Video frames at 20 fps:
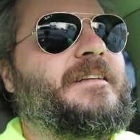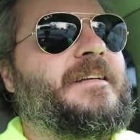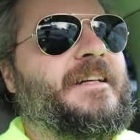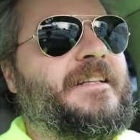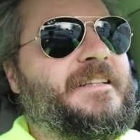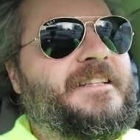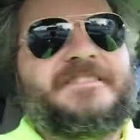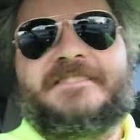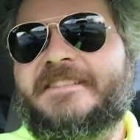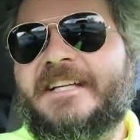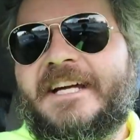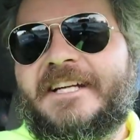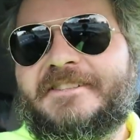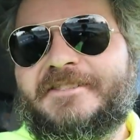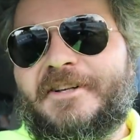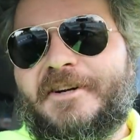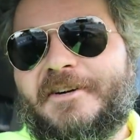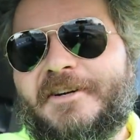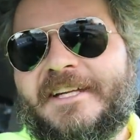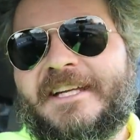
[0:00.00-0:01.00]
And this day
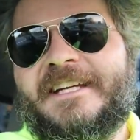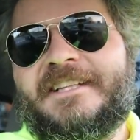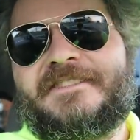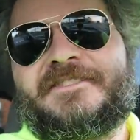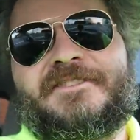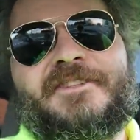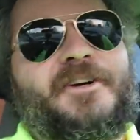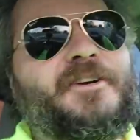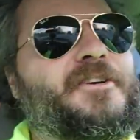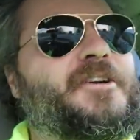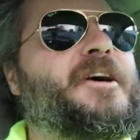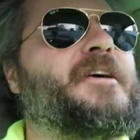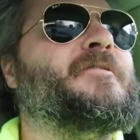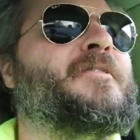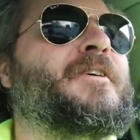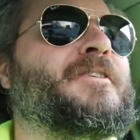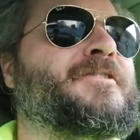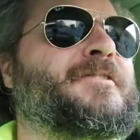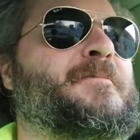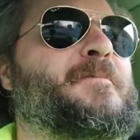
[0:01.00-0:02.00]
is already getting started
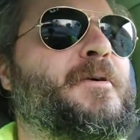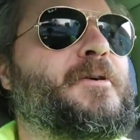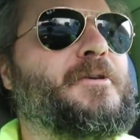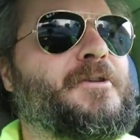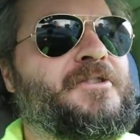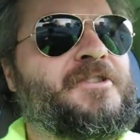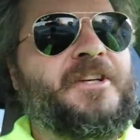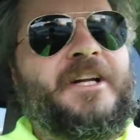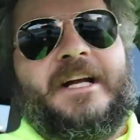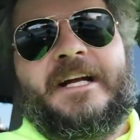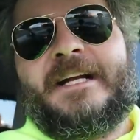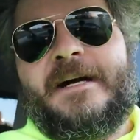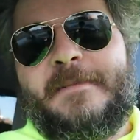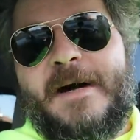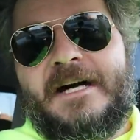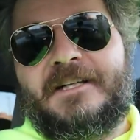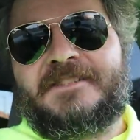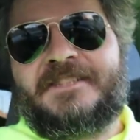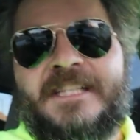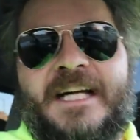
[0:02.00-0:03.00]
off on some bullshit. I come
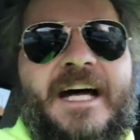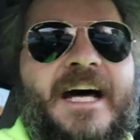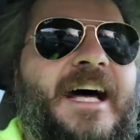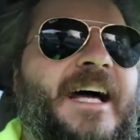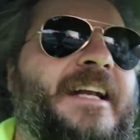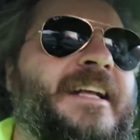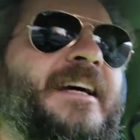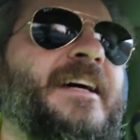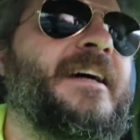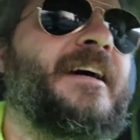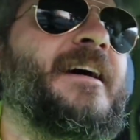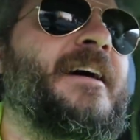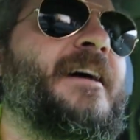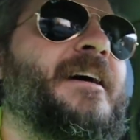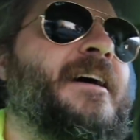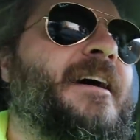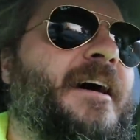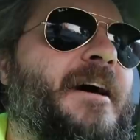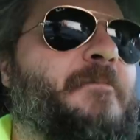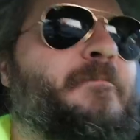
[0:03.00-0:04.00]
outside,
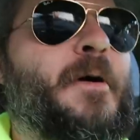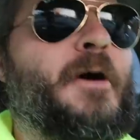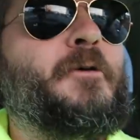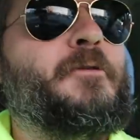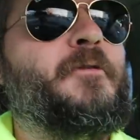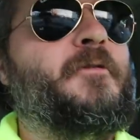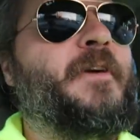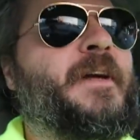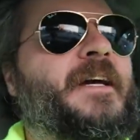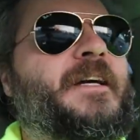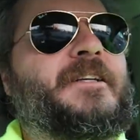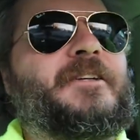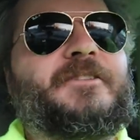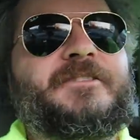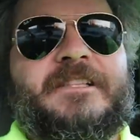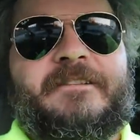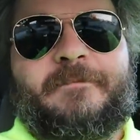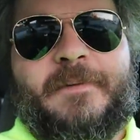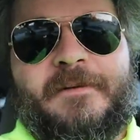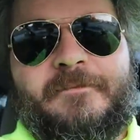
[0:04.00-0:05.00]
uh, both
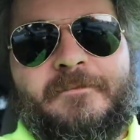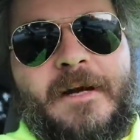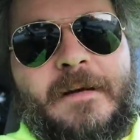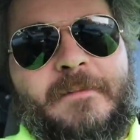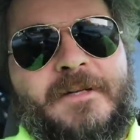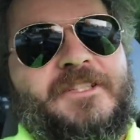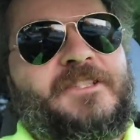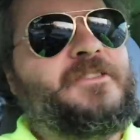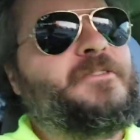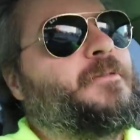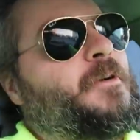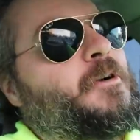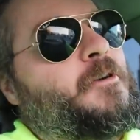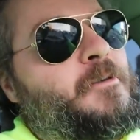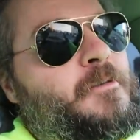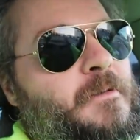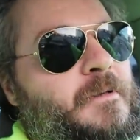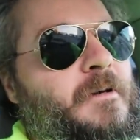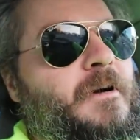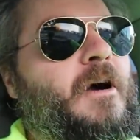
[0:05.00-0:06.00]
vehicles have been rummaged
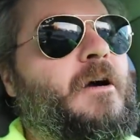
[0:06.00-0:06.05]
through.